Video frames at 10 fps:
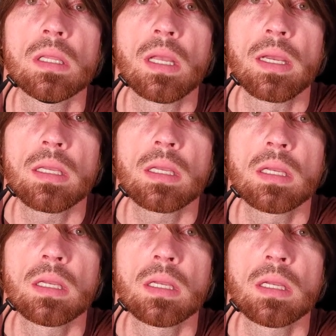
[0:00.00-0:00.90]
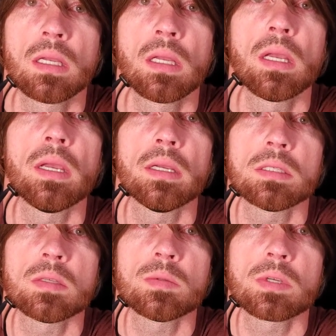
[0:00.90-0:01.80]
like and
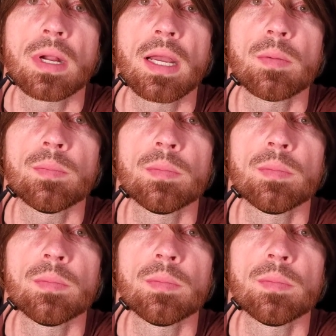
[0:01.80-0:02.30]
subscribe.